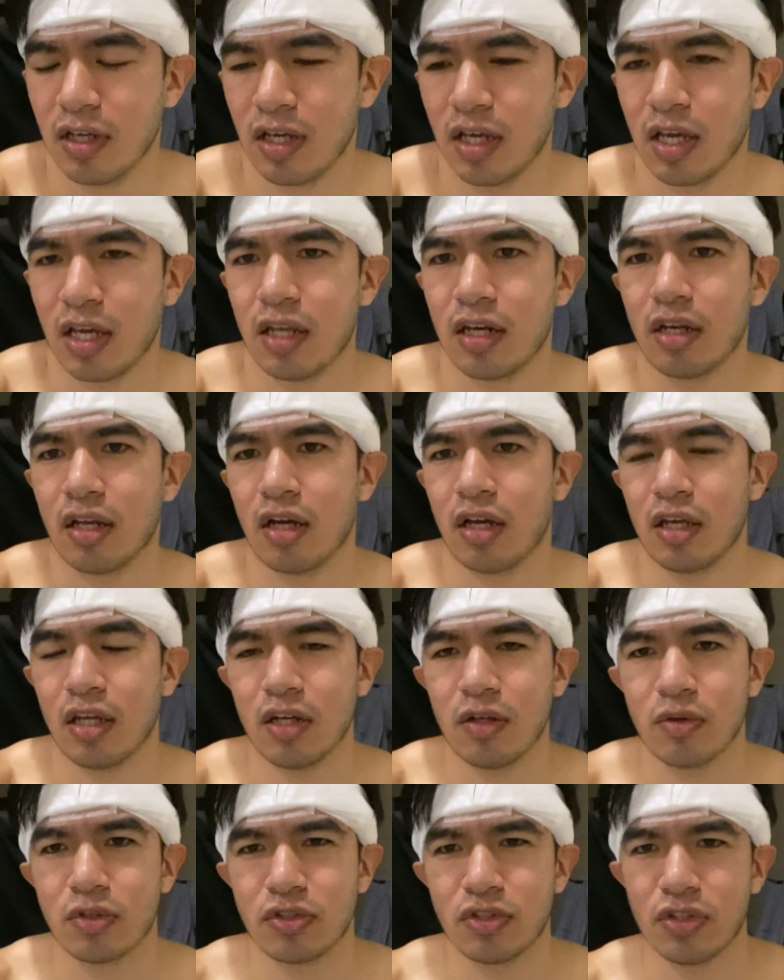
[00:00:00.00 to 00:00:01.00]
And
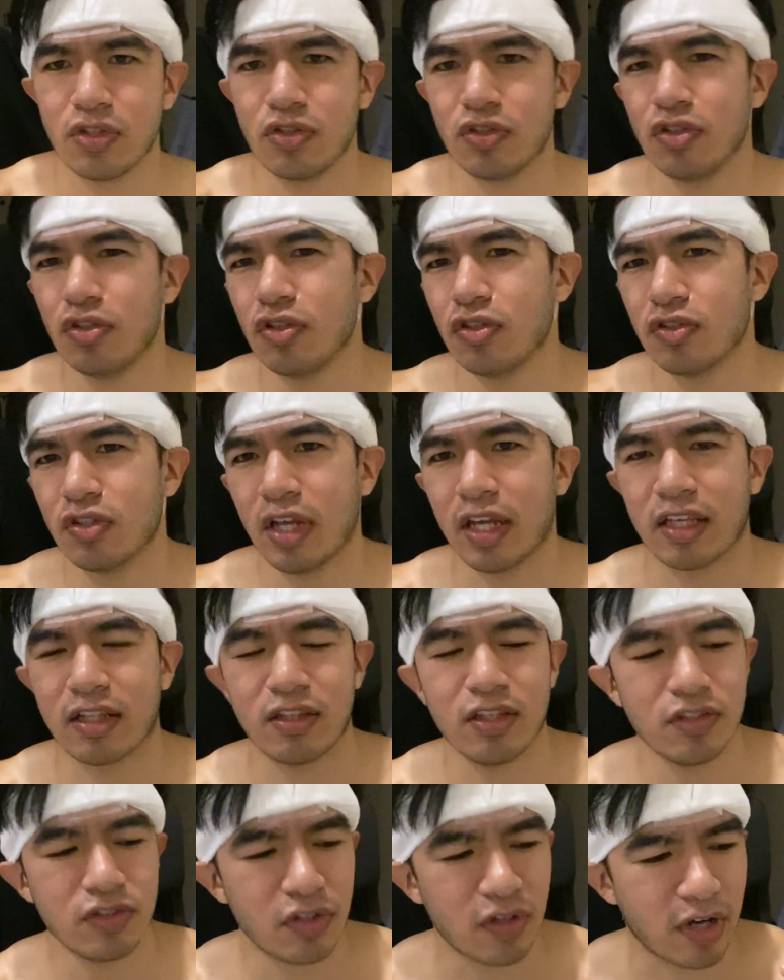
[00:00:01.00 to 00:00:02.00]
anyways, this is just like,
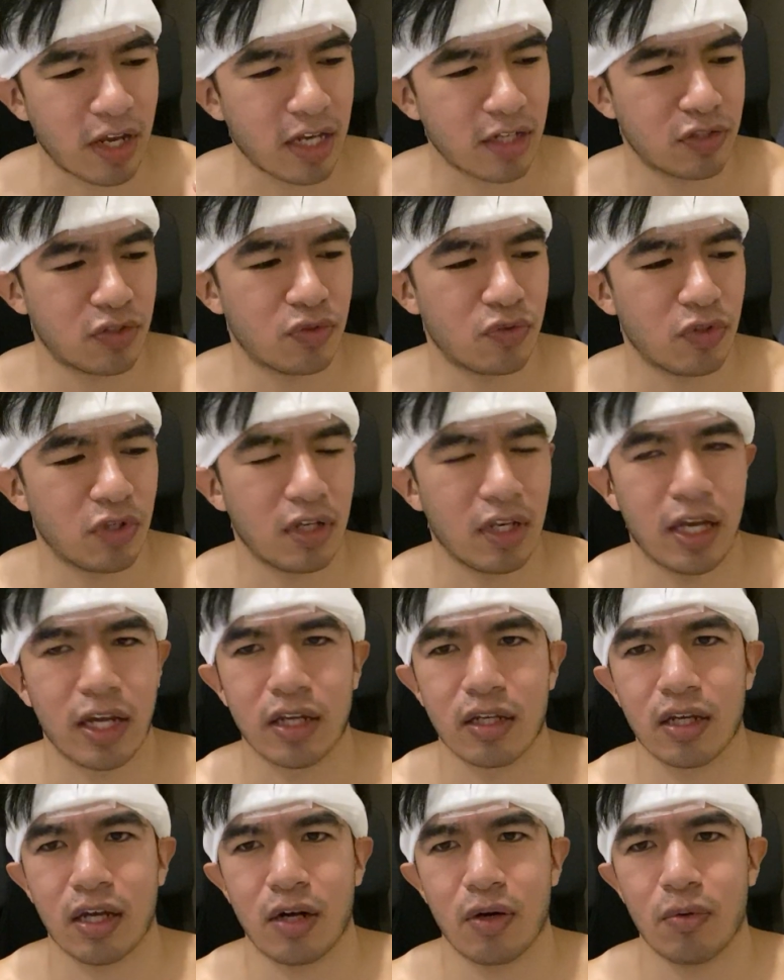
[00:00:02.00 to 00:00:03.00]
these are extra,
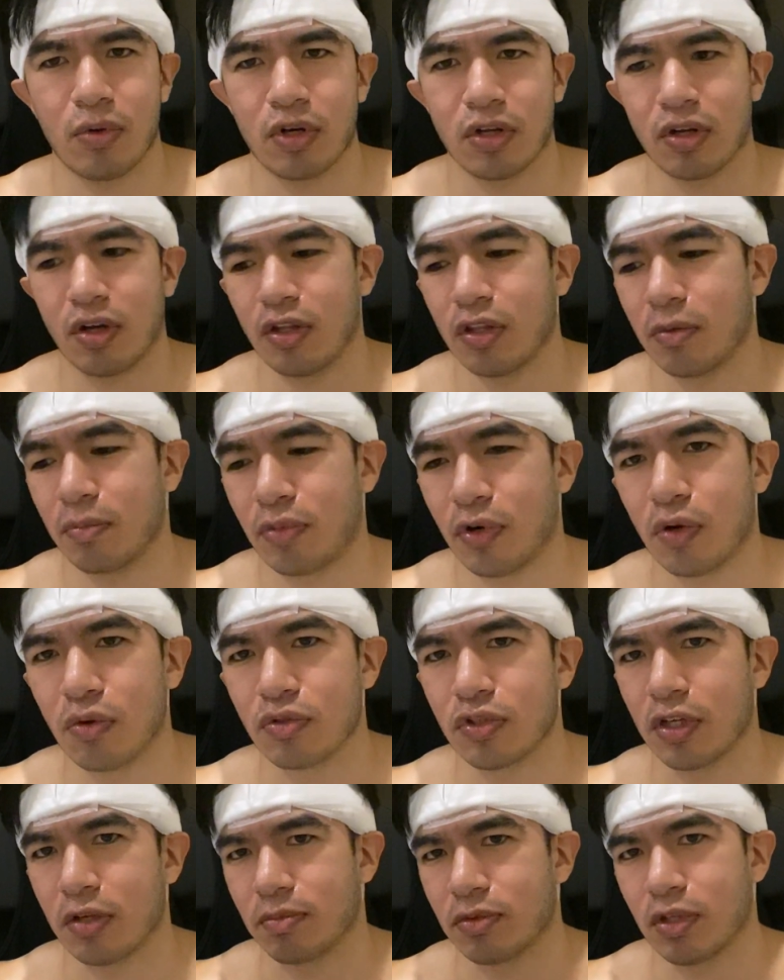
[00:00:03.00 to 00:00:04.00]
like, I don't want to call them pro
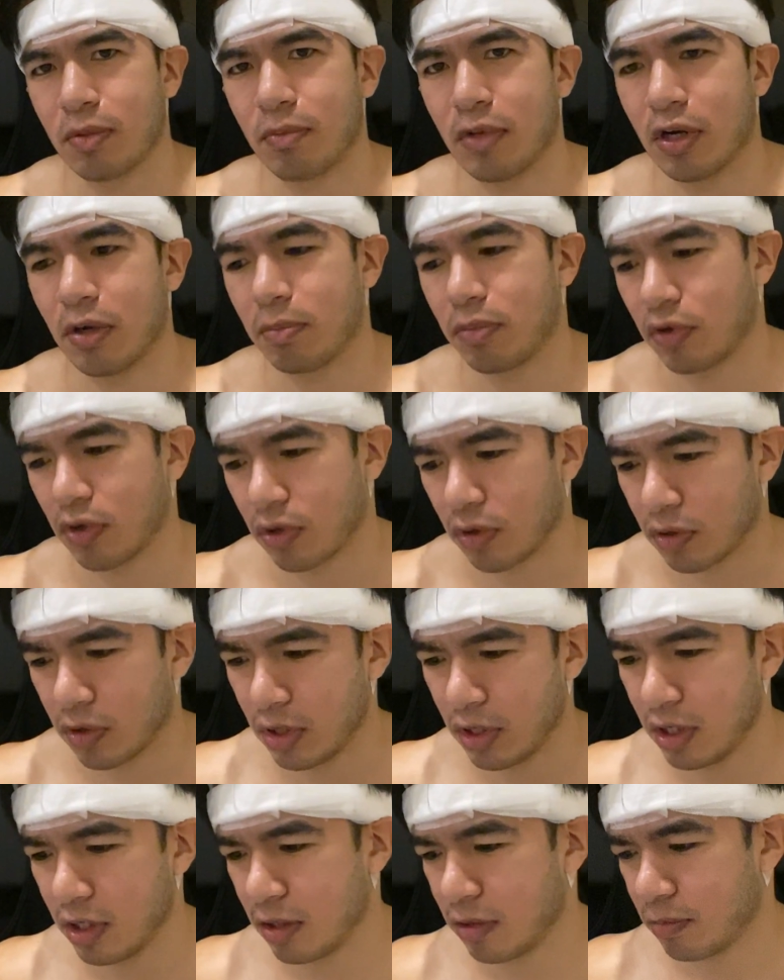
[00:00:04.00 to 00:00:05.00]
tips. I'm not a pro,
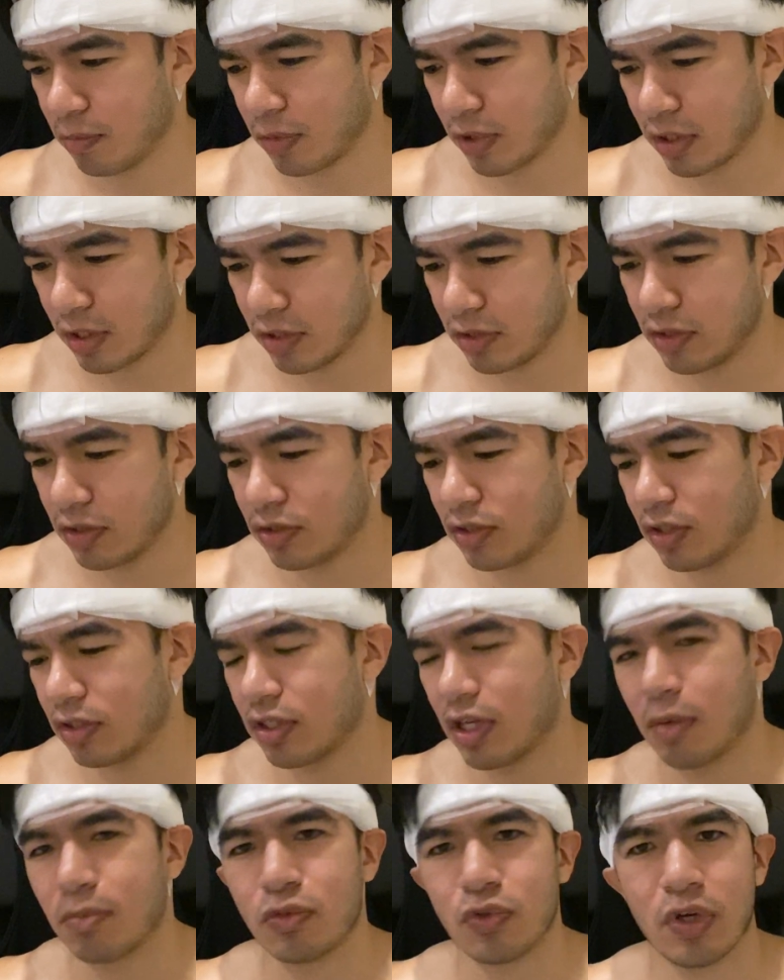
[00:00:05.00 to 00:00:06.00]
but this is
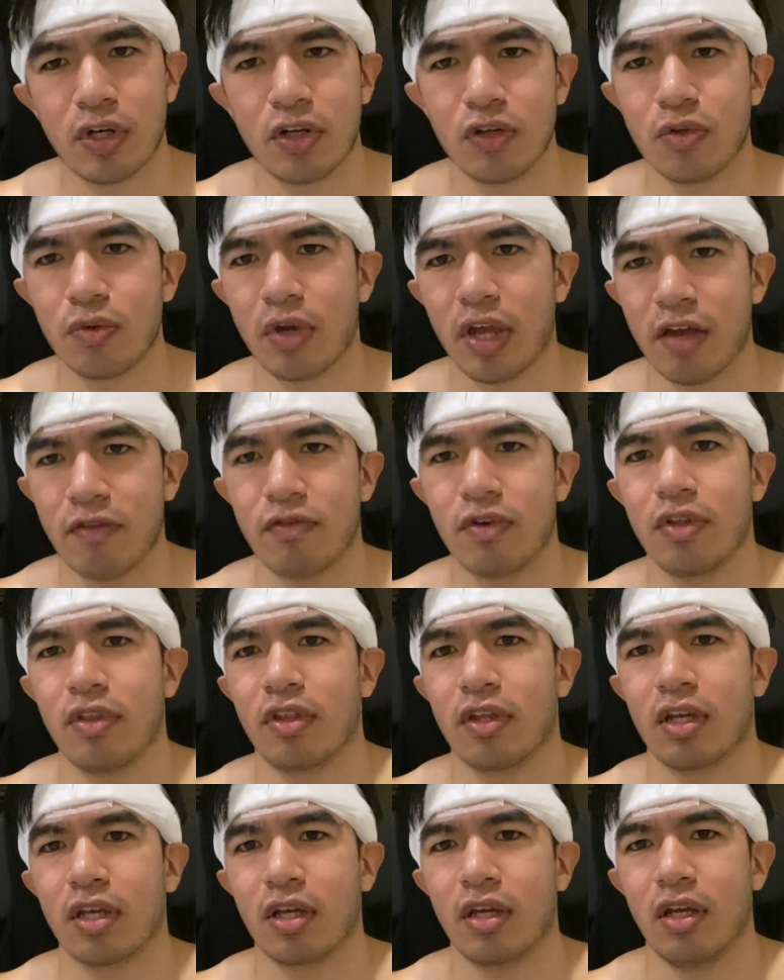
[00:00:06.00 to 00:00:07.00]
just, I'm trying to do
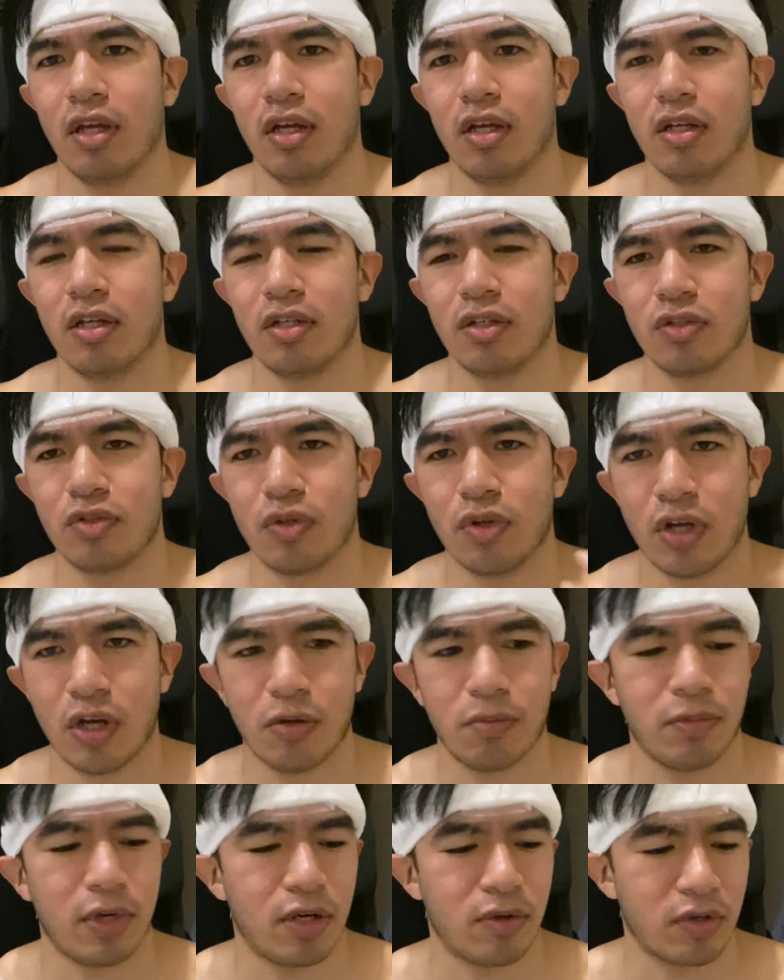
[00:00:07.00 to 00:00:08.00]
everything to
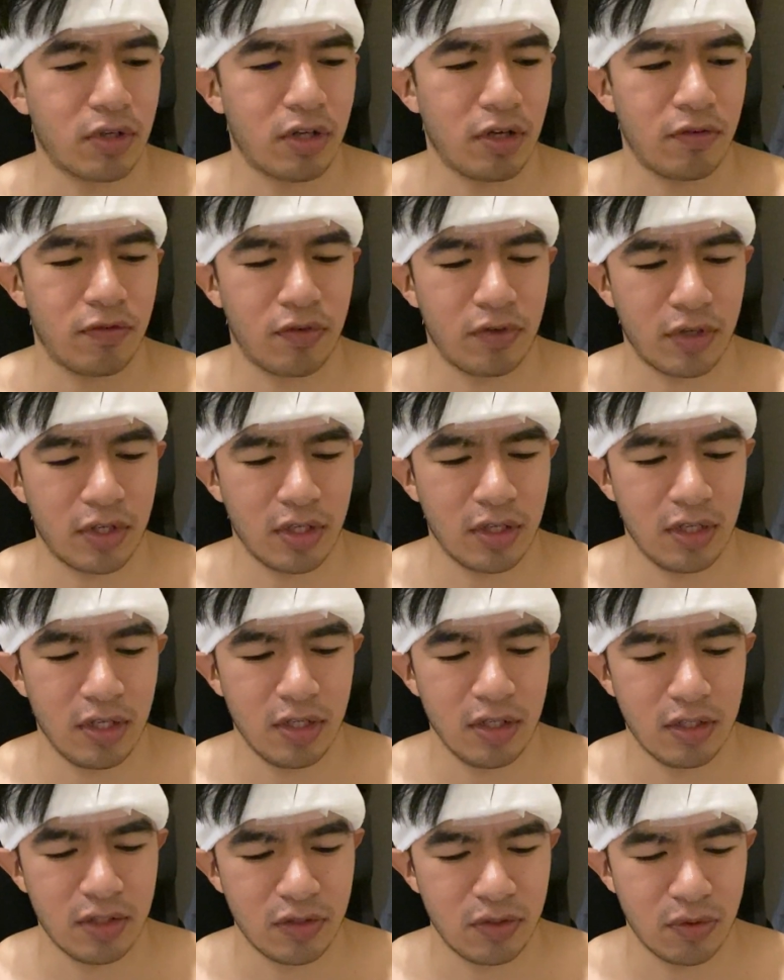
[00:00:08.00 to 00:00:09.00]
help my recovery,
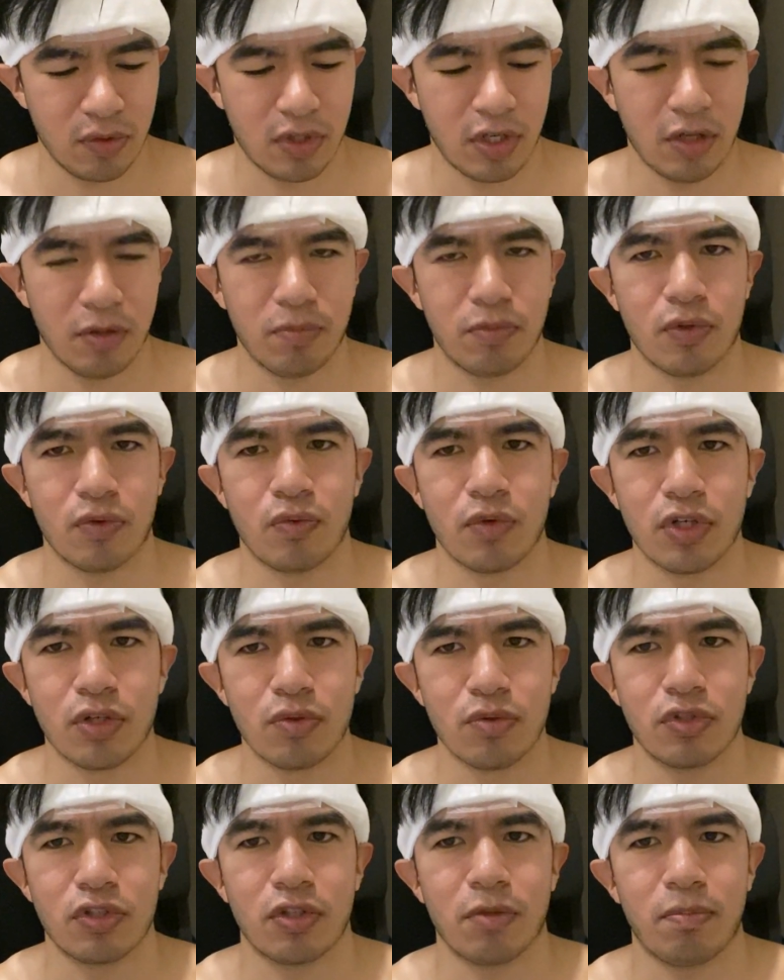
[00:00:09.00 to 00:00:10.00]
to help
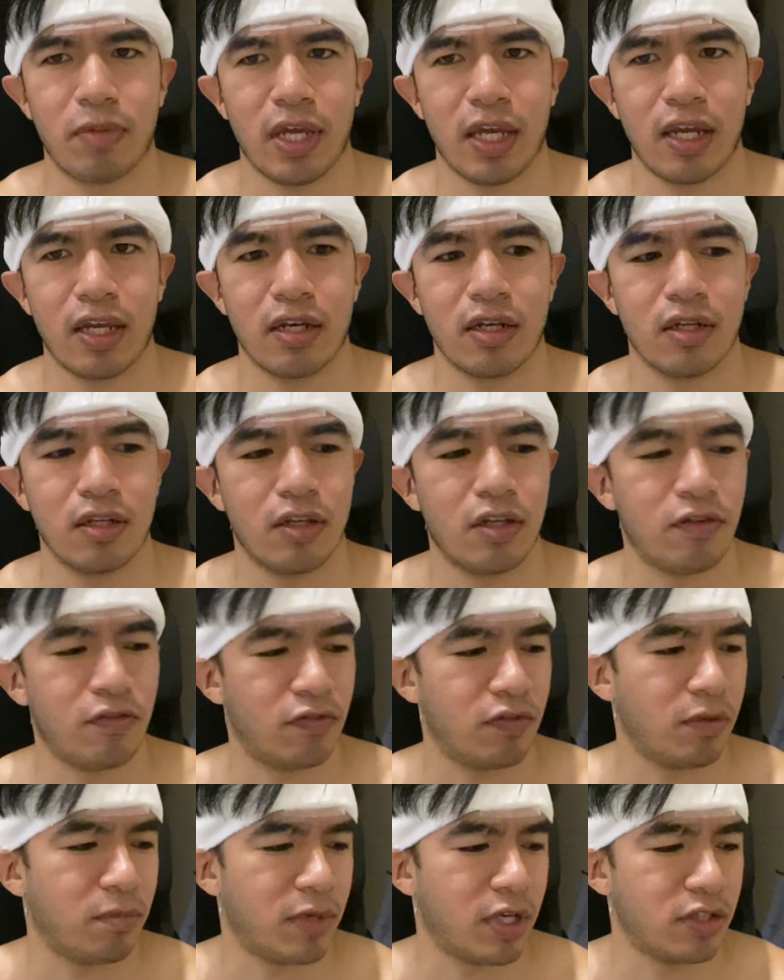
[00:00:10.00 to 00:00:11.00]
reduce the pain,
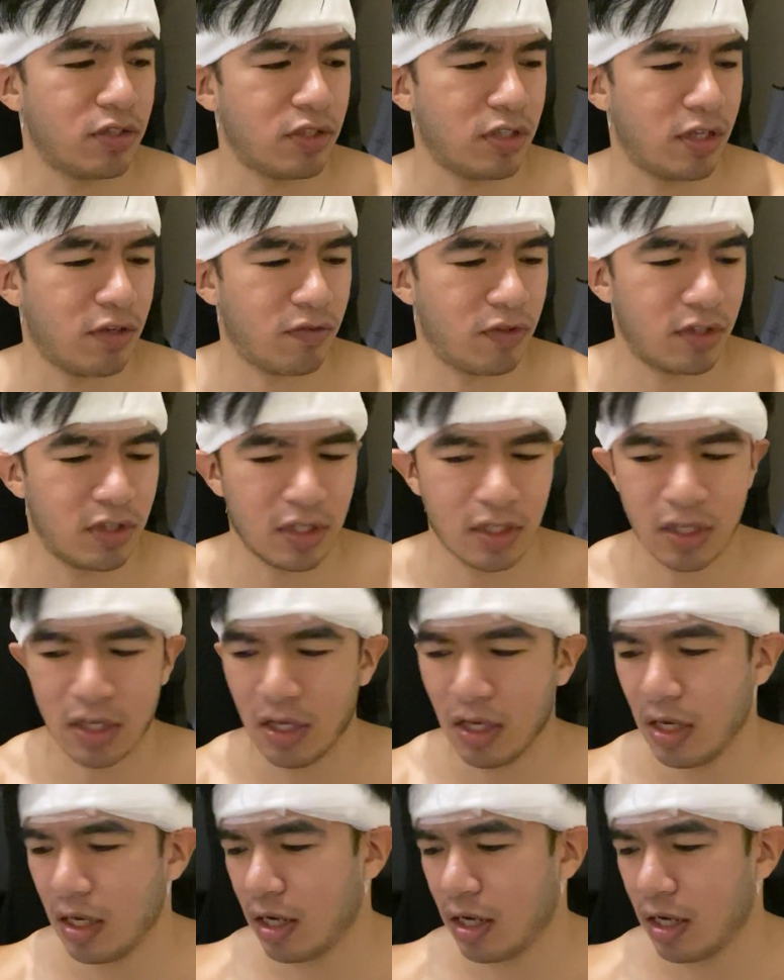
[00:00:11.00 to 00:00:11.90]
inflammation, everything.